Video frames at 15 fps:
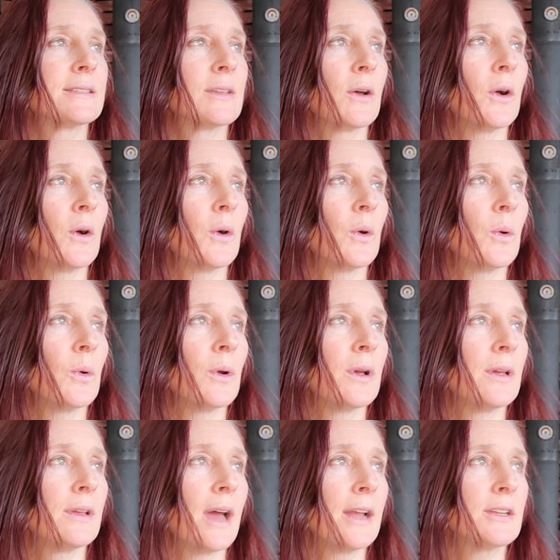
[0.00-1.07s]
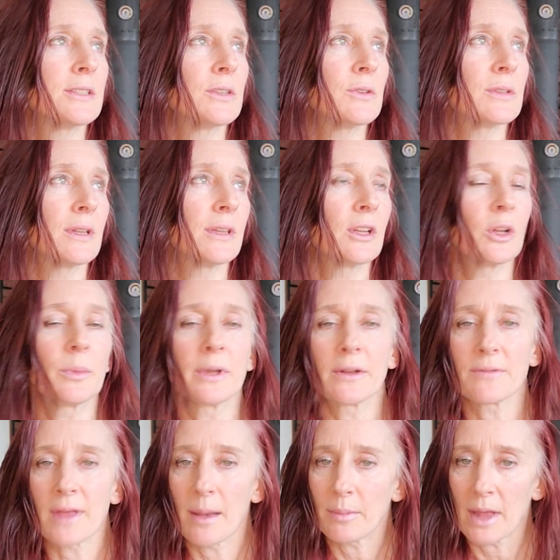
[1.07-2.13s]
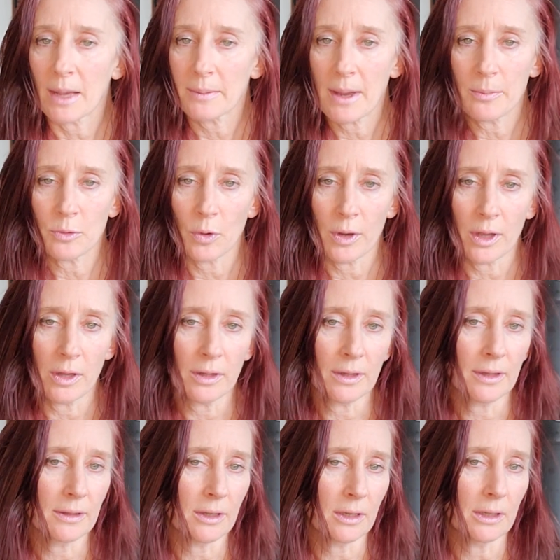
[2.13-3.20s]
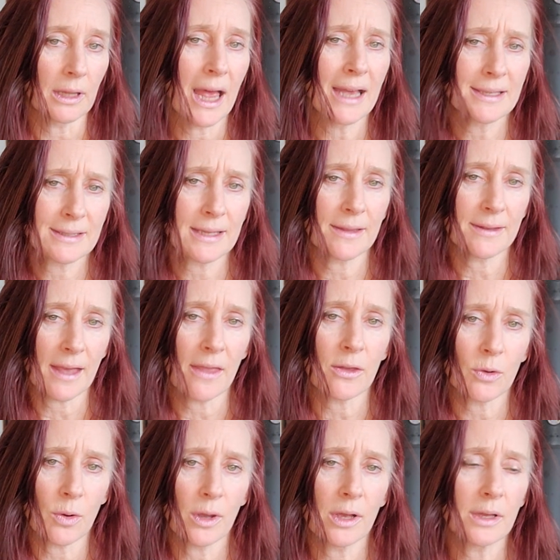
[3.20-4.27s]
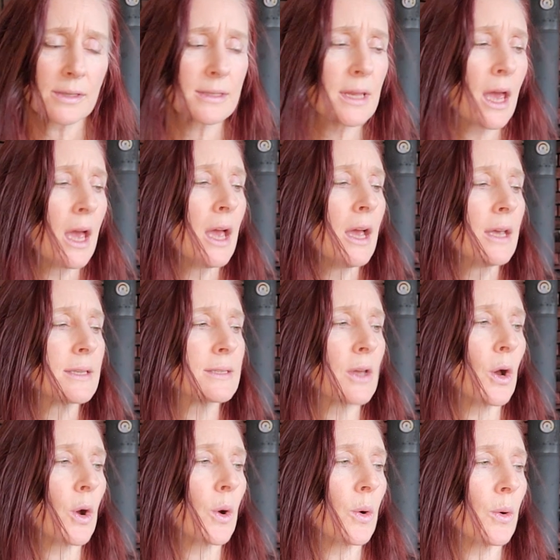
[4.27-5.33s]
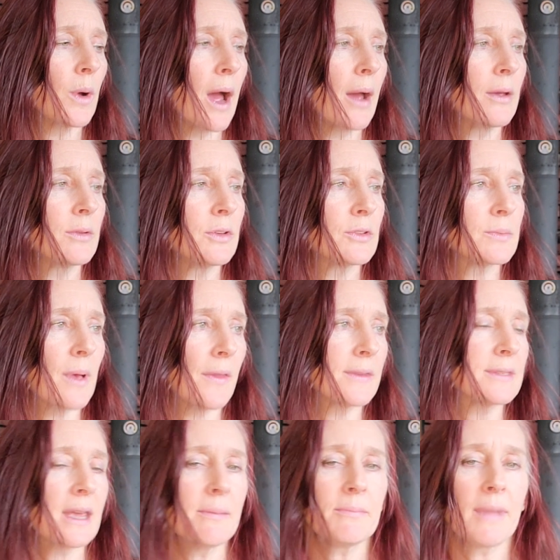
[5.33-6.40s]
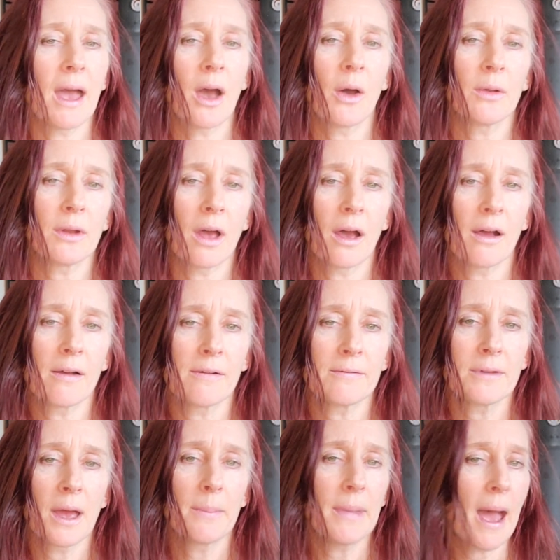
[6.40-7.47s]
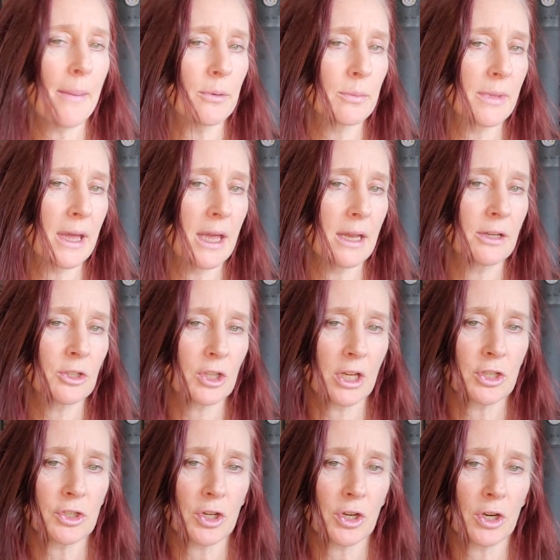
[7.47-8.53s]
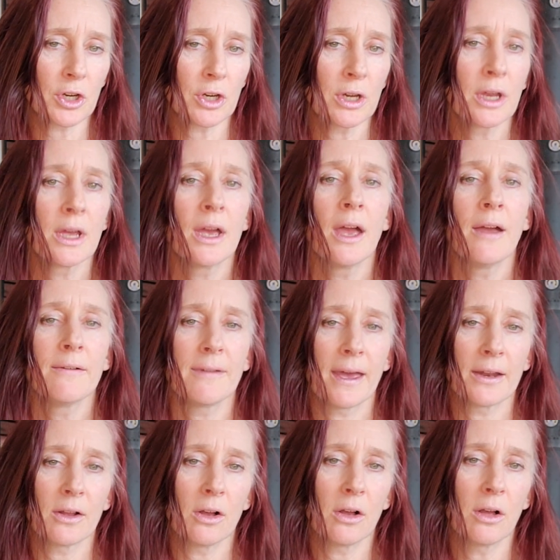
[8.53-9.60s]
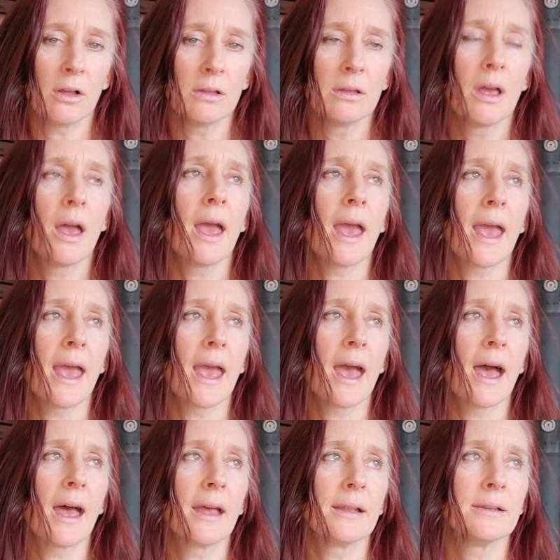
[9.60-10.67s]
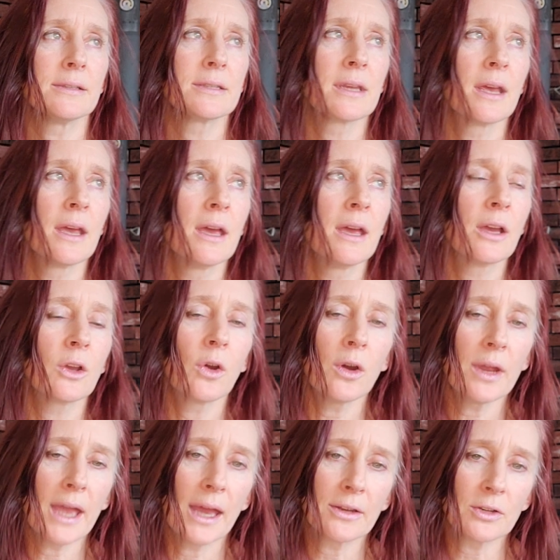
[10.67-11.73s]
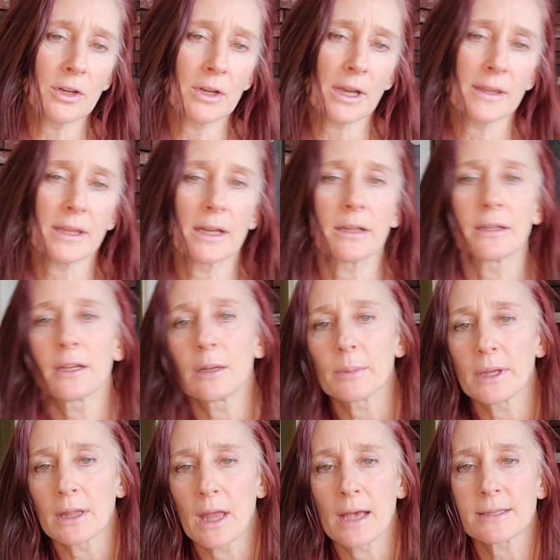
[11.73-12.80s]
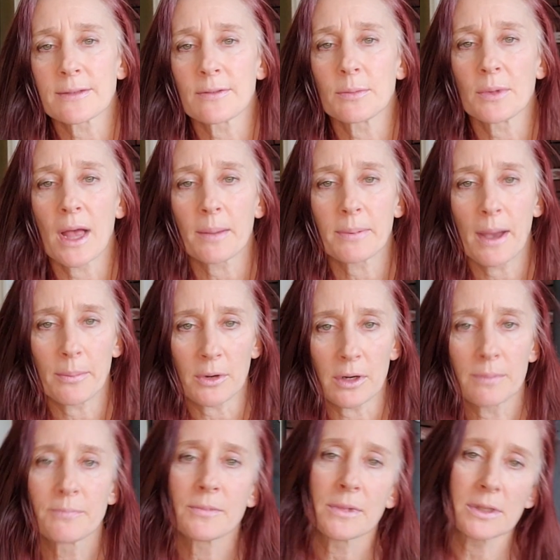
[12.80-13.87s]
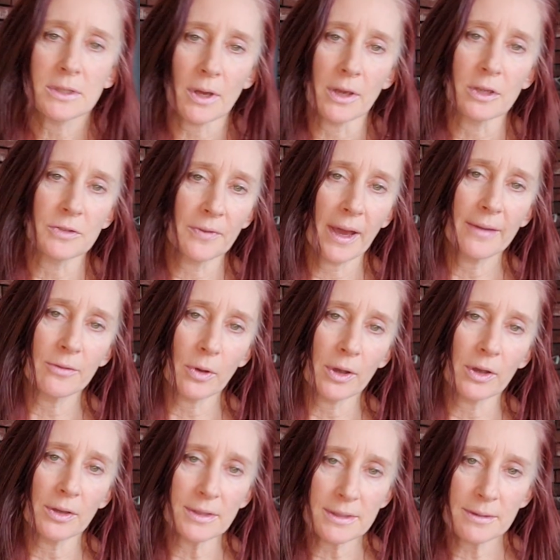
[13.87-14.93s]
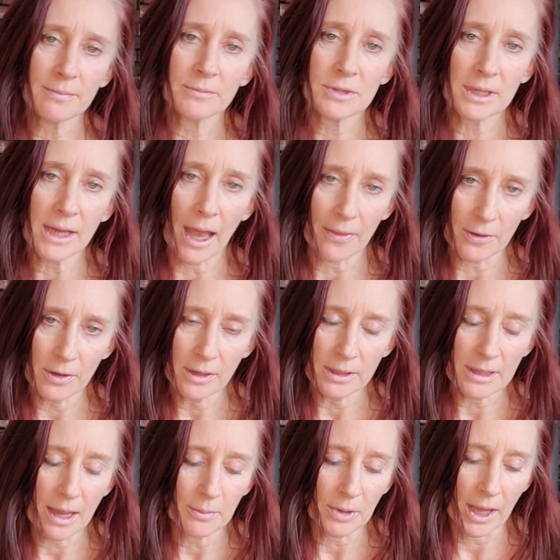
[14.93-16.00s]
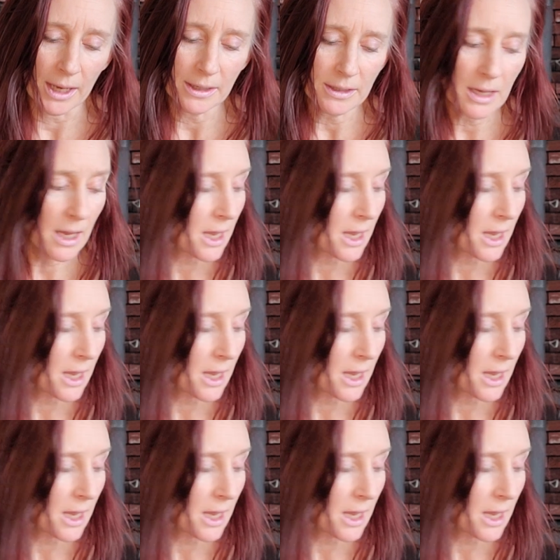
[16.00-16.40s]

so I just use a little bit of that black pepper oil, a little less than the other oils. So I use about the same amount of peppermint, ginger, fennel, and coriander, and then a little bit less of the black pepper. So I use 5 oils together in that blend.